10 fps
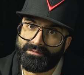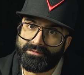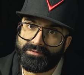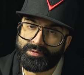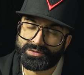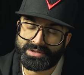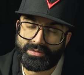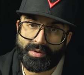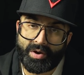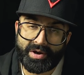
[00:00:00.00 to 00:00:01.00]

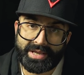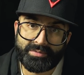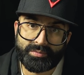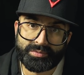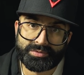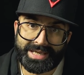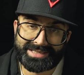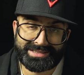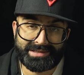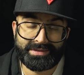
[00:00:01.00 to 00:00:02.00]
40i will
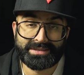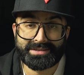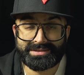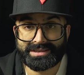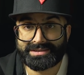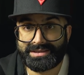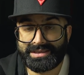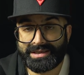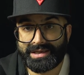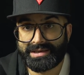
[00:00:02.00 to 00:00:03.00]
accelerate to
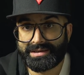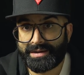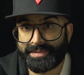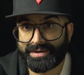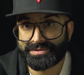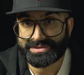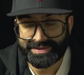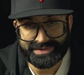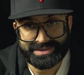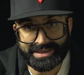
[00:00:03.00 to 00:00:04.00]
60 in about
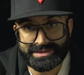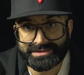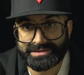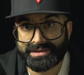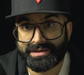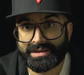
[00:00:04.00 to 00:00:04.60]
7 seconds,